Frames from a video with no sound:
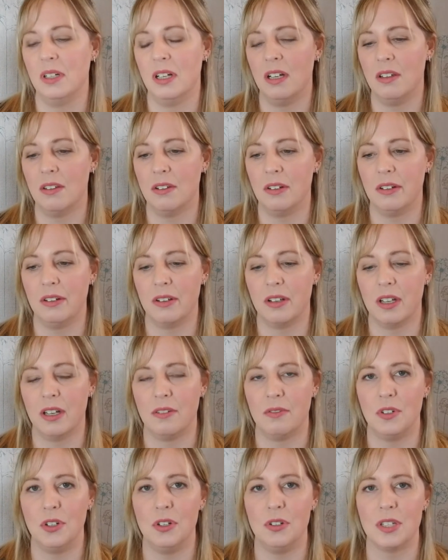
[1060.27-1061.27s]
other
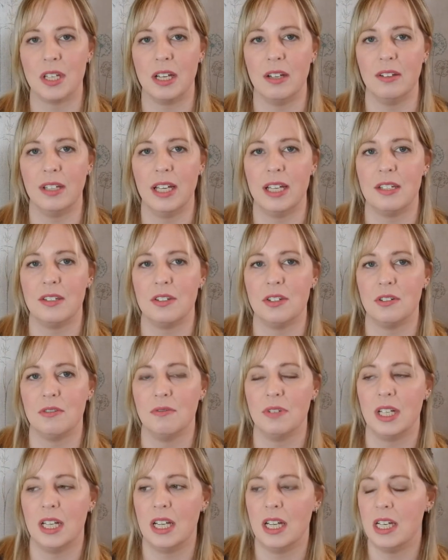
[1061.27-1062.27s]
kind of news outlets to
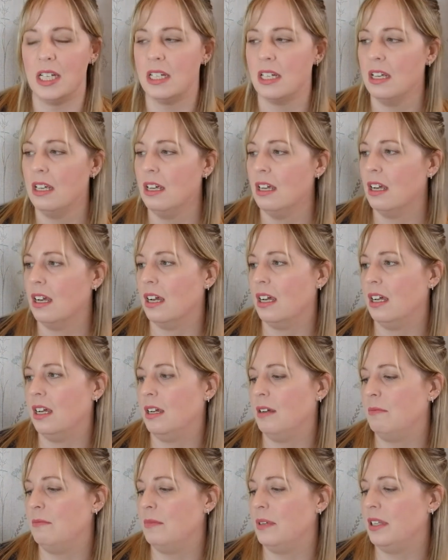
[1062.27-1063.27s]
read.
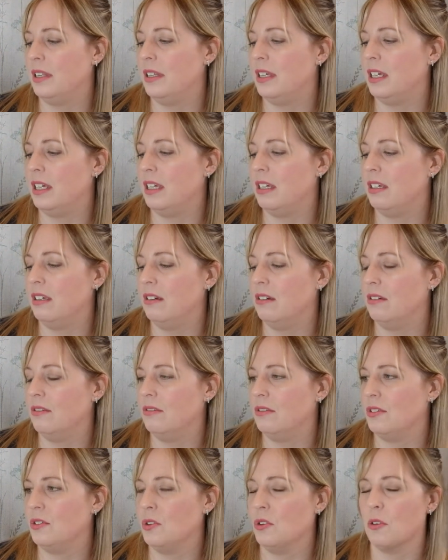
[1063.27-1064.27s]
Um, they
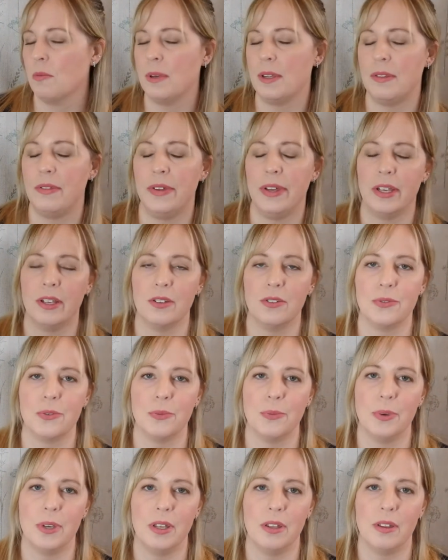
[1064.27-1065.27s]
talk about things
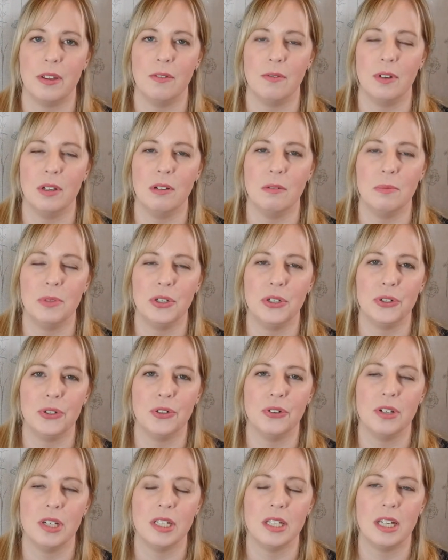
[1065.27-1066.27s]
with a real
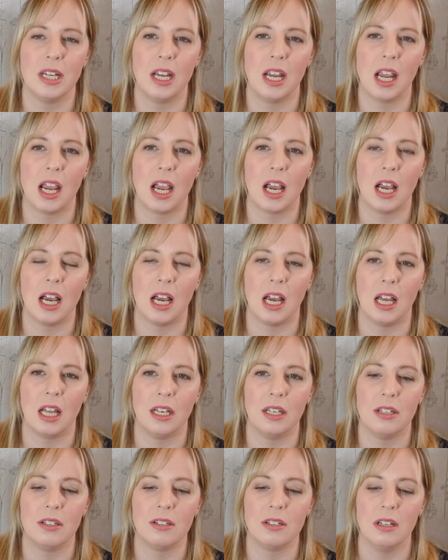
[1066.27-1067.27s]
maturity
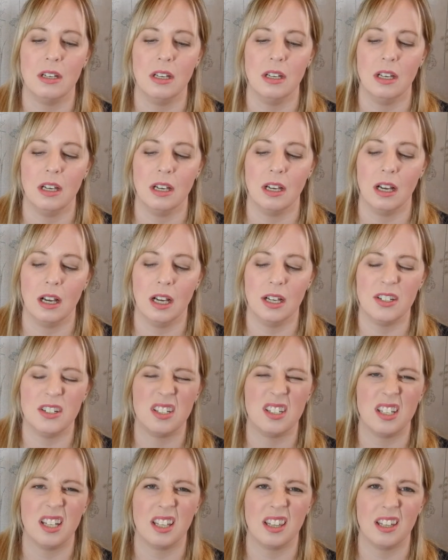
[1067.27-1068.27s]
and I
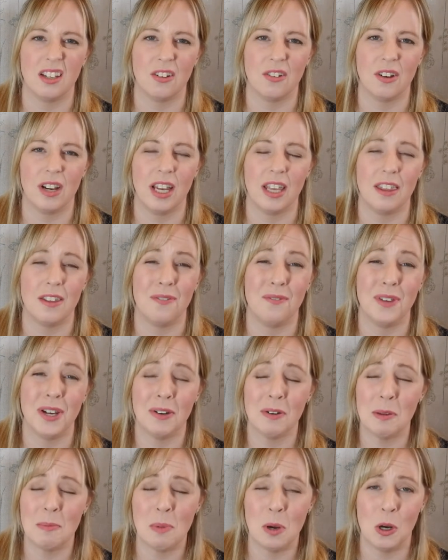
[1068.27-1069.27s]
just think they're great. They're
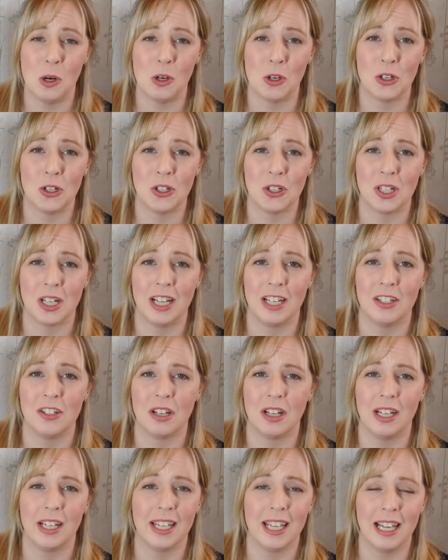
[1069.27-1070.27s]
very posh,
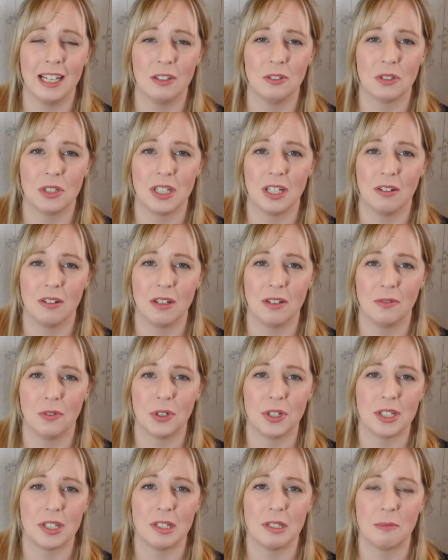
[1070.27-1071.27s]
and I cannot tell their
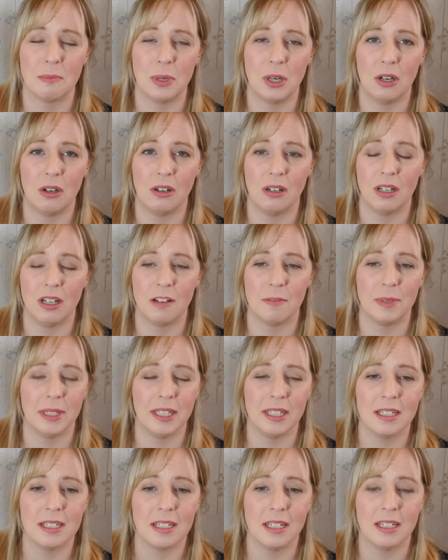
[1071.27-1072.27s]
voices apart. I've
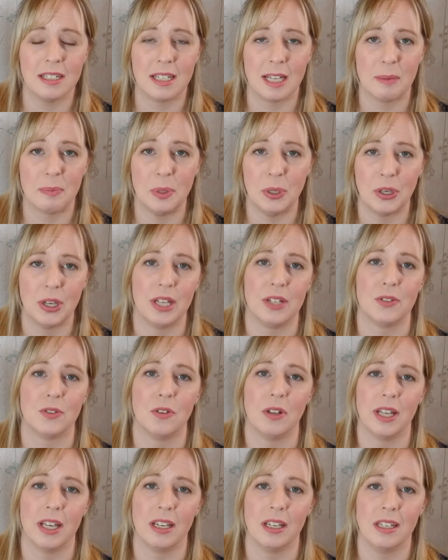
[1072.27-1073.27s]
been listening to that podcast
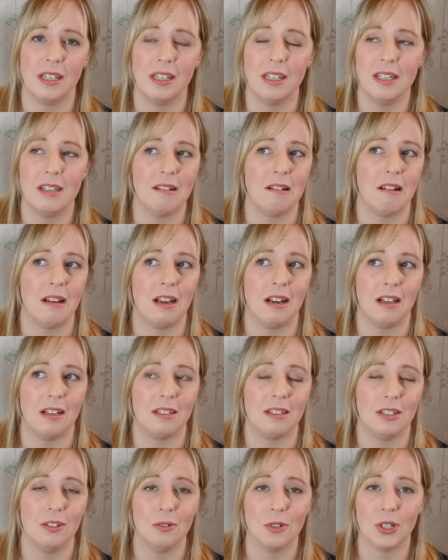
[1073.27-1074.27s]
for like a year, and I
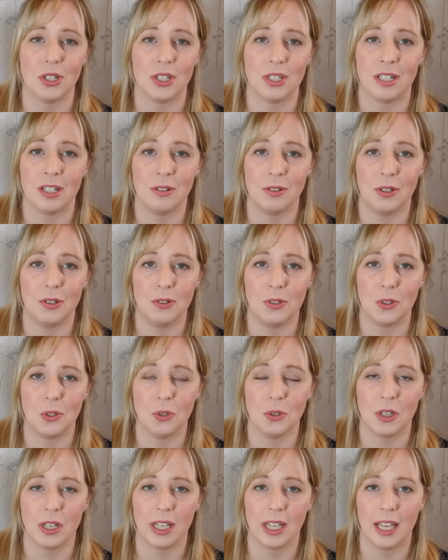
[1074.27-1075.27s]
still couldn't tell you who's
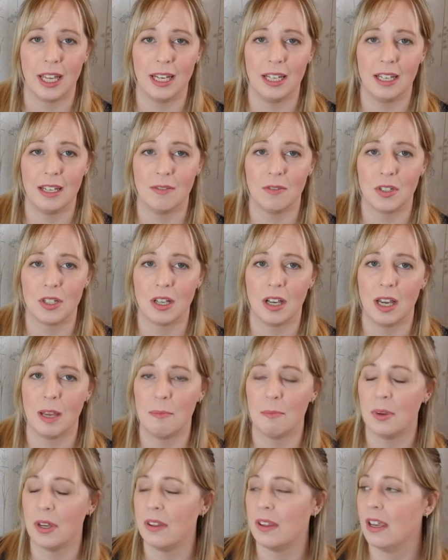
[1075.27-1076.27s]
talking at any given
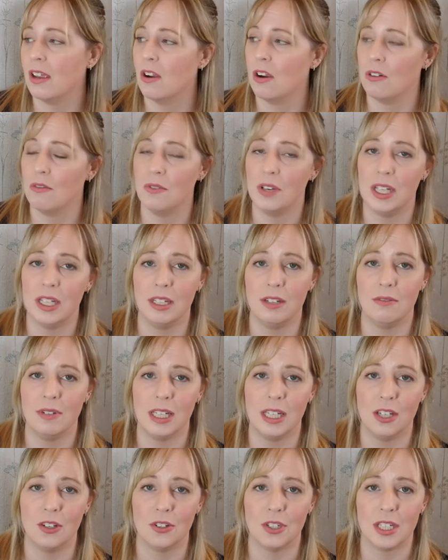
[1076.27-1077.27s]
time, but they are really,
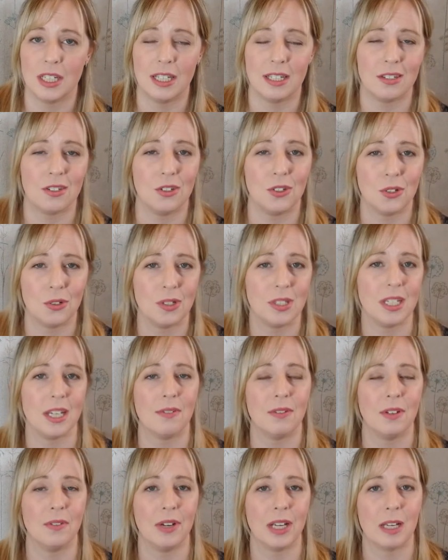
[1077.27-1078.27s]
really good to listen to. I
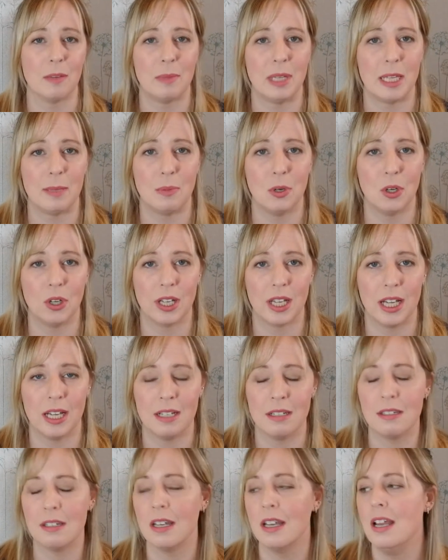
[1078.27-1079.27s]
definitely recommend the
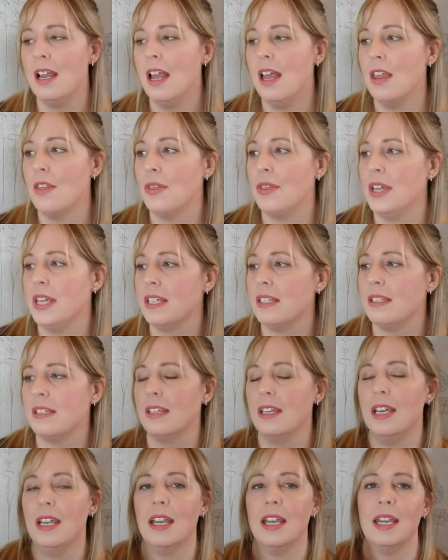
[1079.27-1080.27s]
podcast.
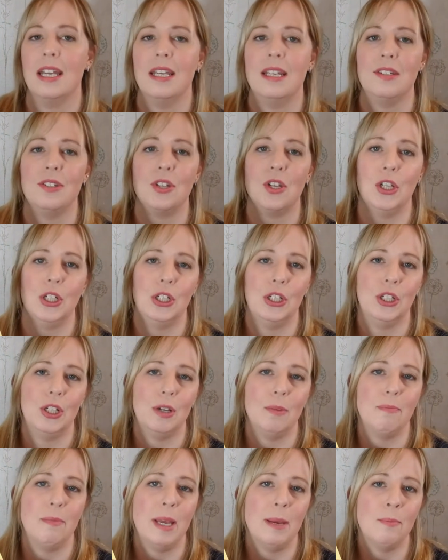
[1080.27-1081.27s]
This is
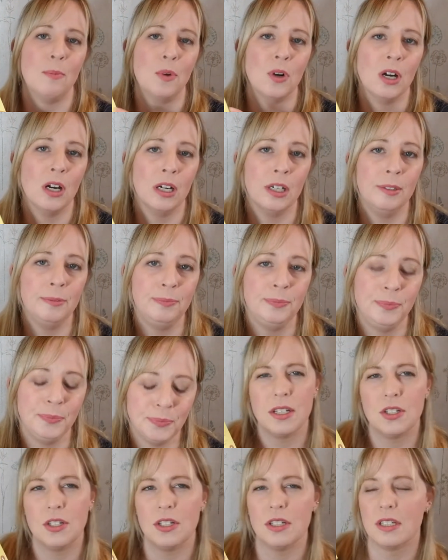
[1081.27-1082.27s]
her memoir. I
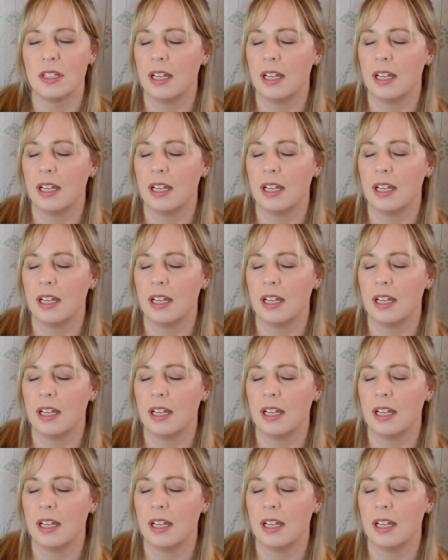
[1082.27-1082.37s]
think she's